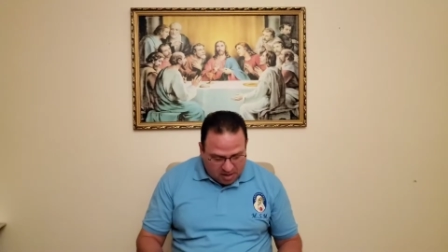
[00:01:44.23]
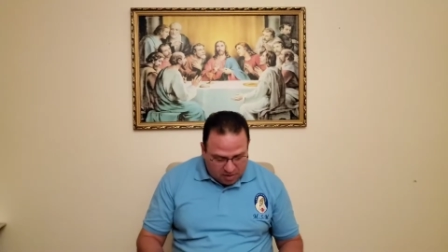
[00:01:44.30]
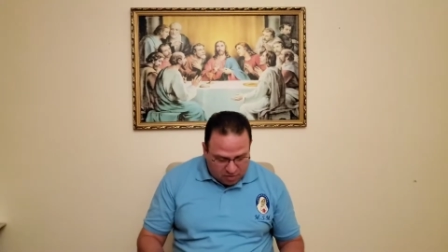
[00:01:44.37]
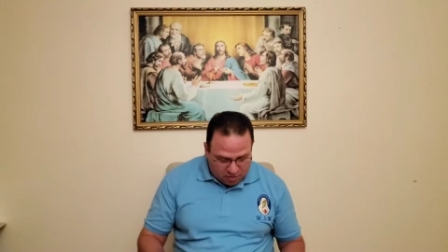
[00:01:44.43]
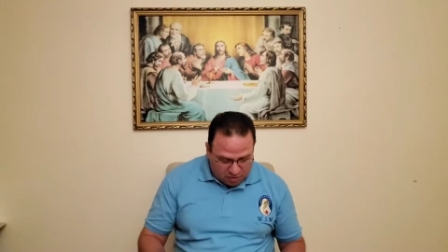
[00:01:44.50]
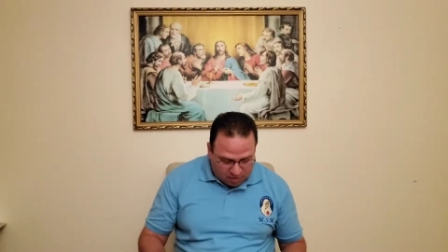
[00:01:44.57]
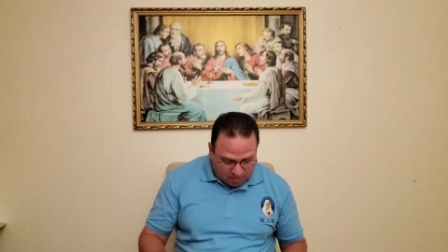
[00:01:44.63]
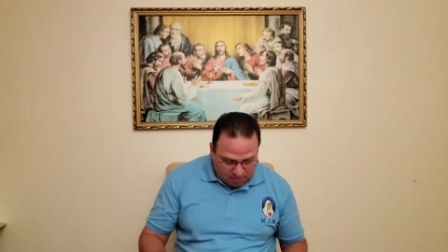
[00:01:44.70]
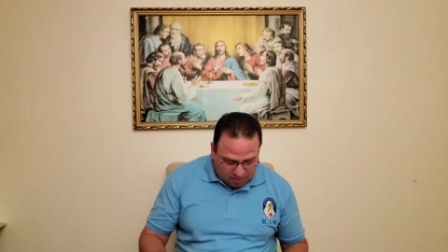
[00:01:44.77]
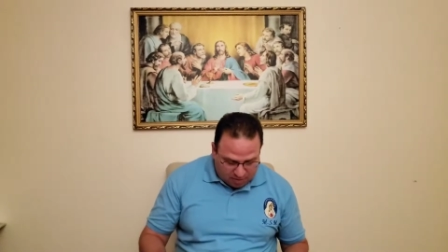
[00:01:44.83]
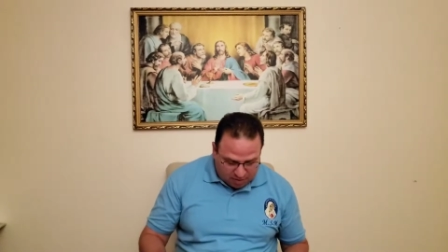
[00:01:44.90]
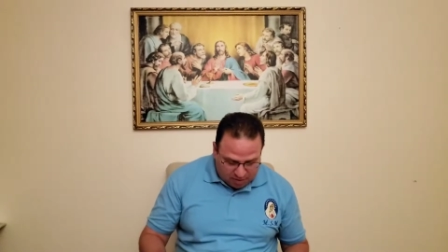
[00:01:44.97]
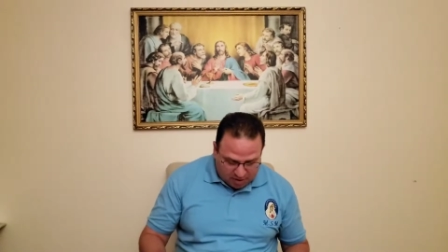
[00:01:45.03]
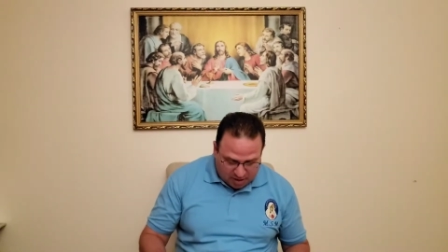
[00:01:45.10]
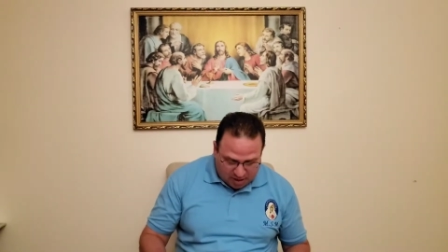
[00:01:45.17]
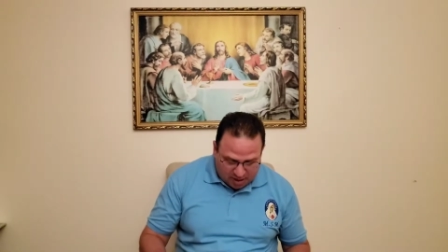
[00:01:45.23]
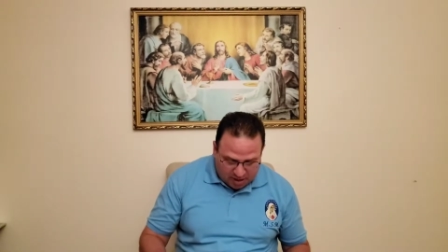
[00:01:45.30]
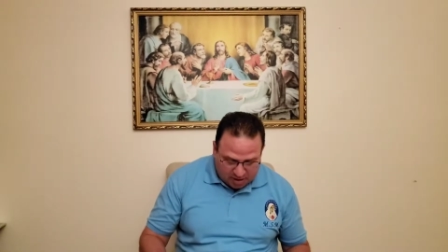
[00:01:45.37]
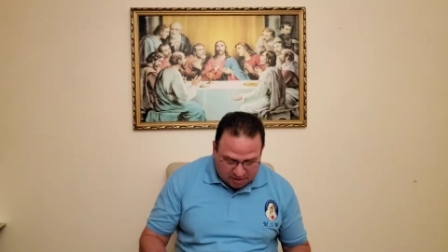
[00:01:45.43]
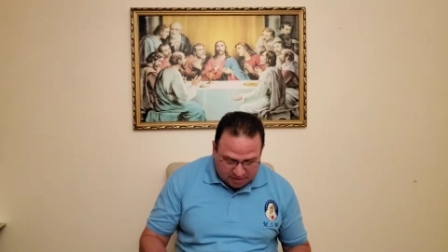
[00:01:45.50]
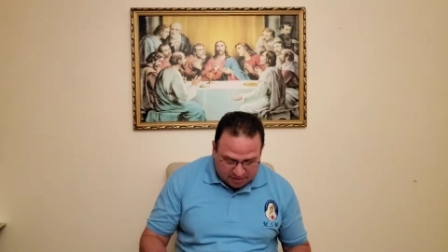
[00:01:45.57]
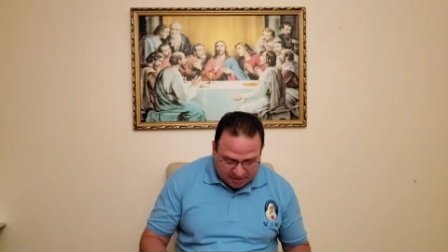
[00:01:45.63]
number
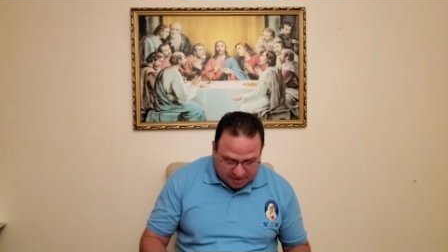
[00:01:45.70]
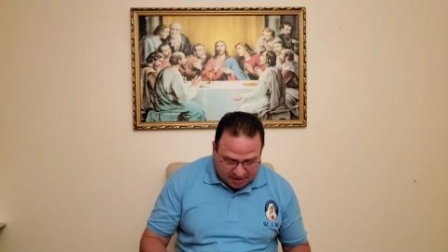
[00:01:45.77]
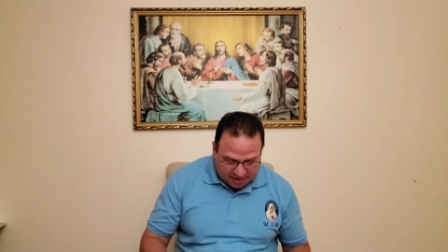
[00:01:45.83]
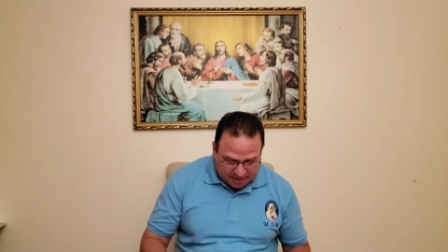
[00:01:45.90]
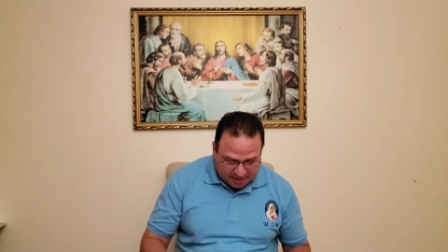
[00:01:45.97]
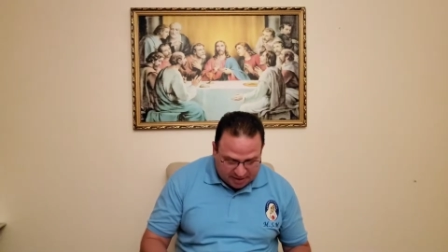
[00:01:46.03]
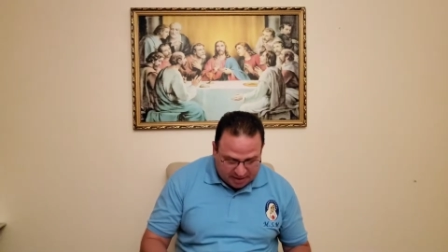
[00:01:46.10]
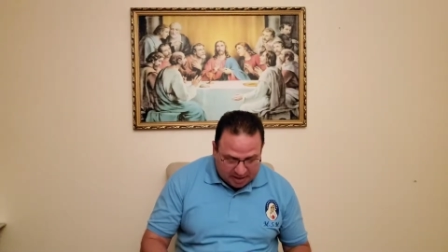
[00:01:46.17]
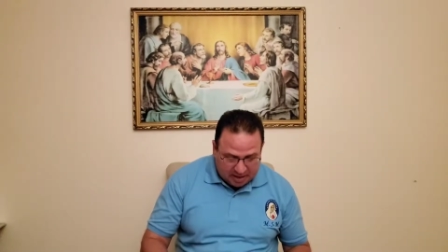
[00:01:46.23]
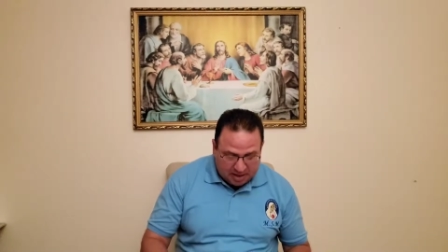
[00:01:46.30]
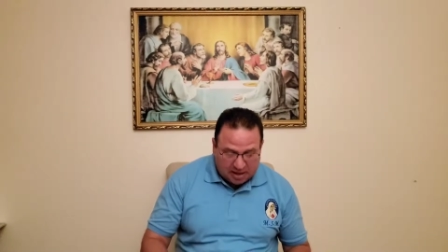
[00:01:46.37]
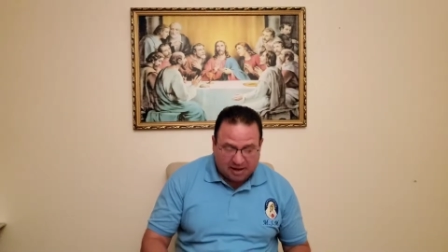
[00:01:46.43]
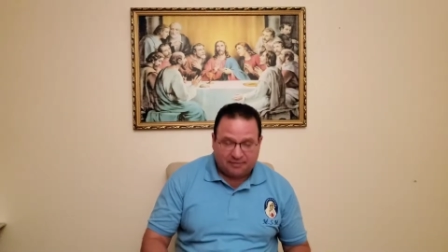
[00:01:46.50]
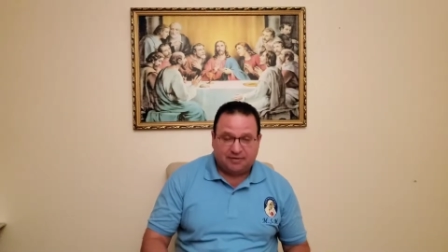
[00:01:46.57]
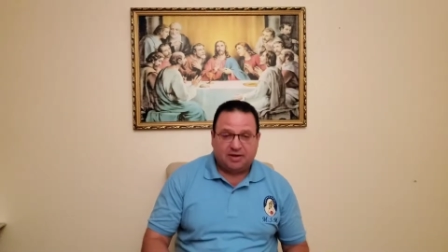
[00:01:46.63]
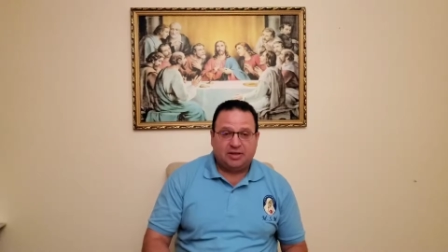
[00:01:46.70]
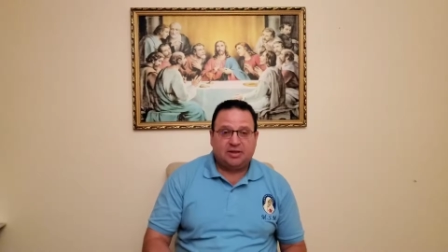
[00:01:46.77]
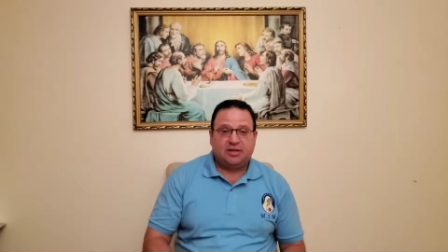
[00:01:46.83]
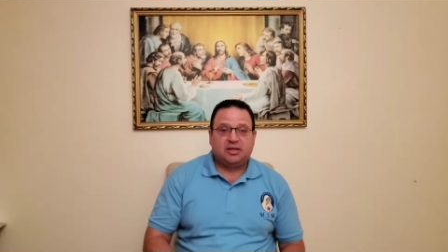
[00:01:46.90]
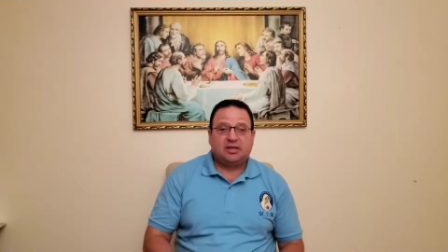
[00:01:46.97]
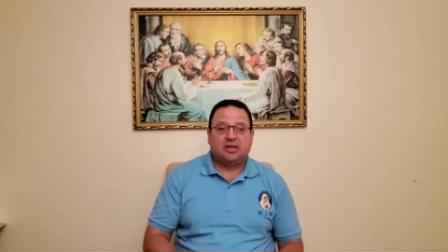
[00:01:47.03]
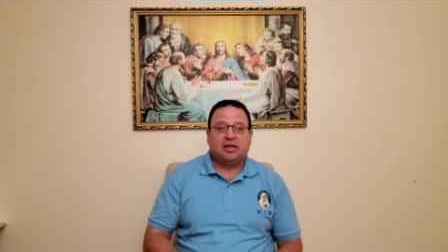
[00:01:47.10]
111.